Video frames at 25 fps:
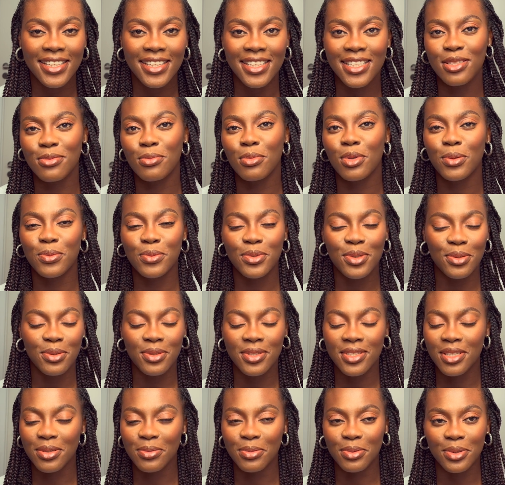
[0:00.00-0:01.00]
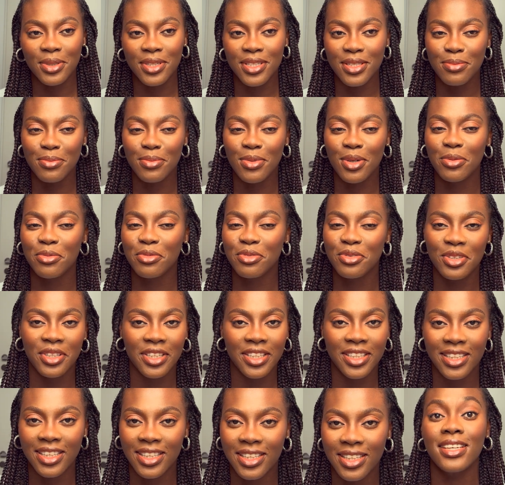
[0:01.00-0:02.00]
it's mom suitable, it's mom
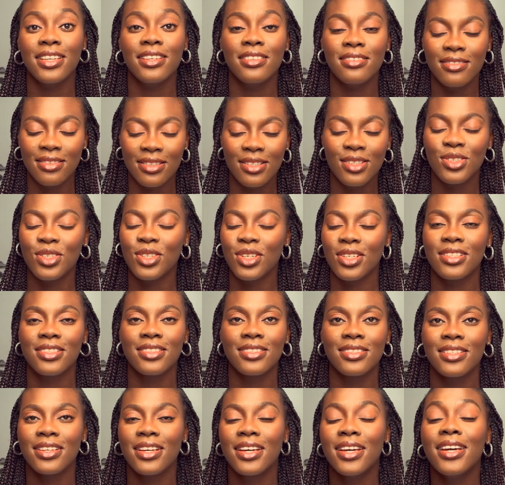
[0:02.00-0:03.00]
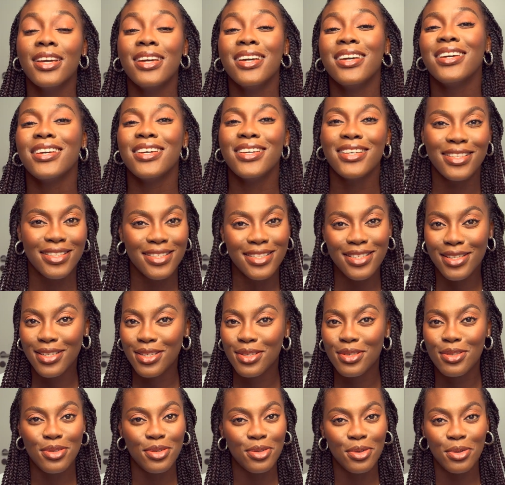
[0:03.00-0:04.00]
friendly. It's just easy
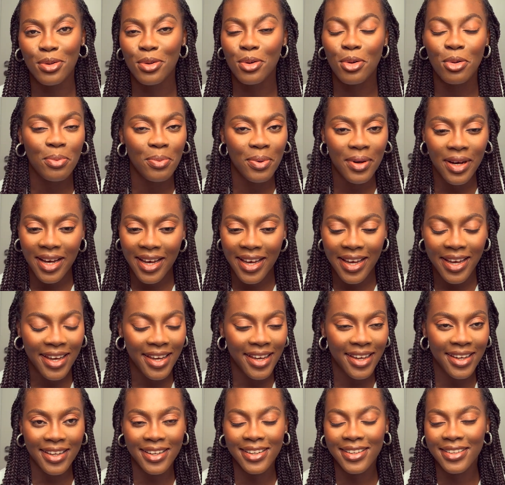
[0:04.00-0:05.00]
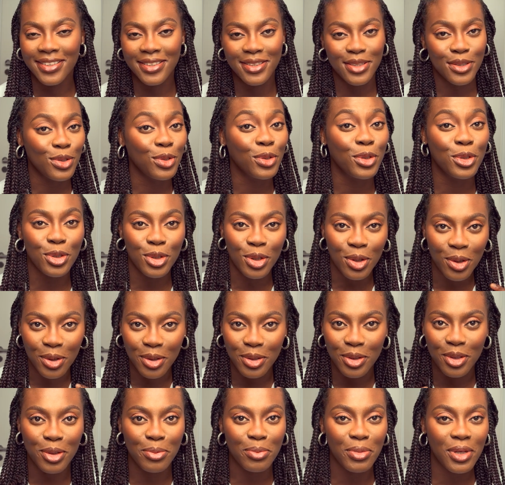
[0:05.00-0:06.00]
to go by and you're done,
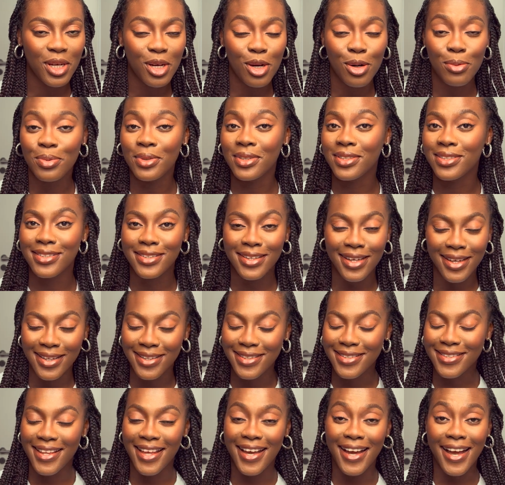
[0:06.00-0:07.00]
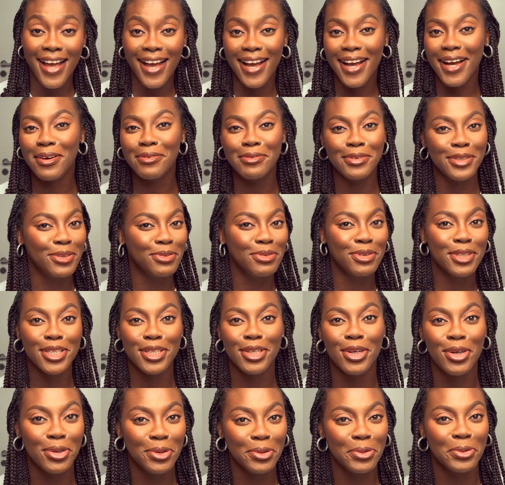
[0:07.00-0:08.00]
your makeup is set. Like, I can't be doing
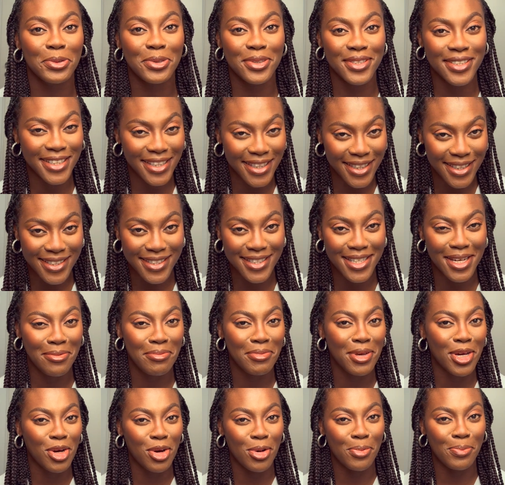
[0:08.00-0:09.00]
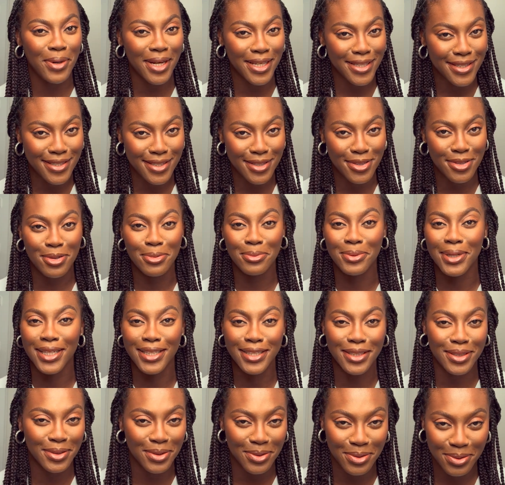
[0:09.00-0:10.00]
all those things that makeup artists
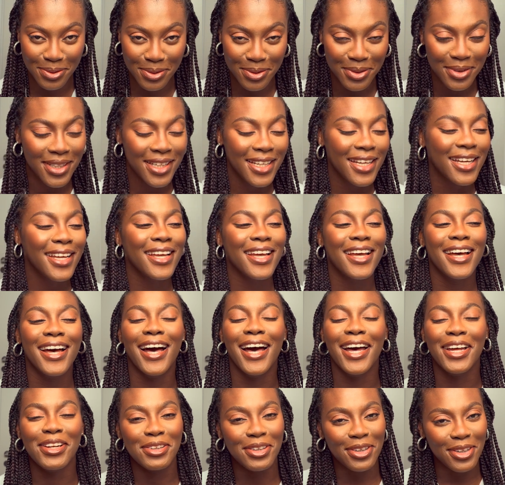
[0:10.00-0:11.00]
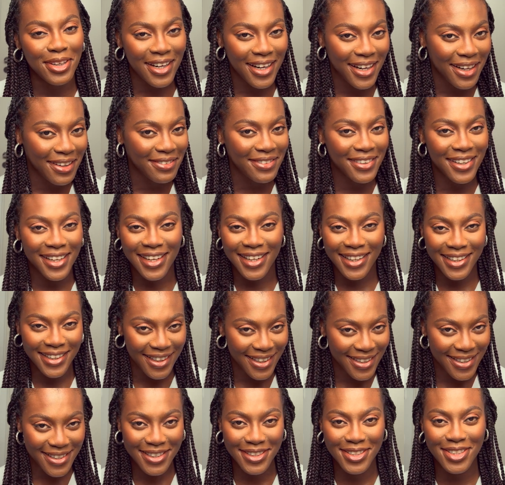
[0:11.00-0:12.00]
normally do. I do not have the
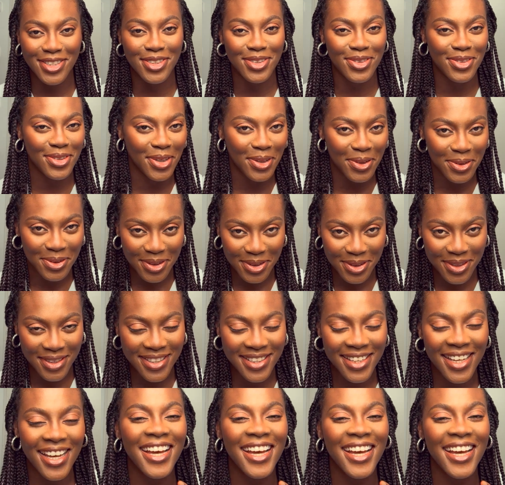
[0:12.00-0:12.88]
energy to do all those.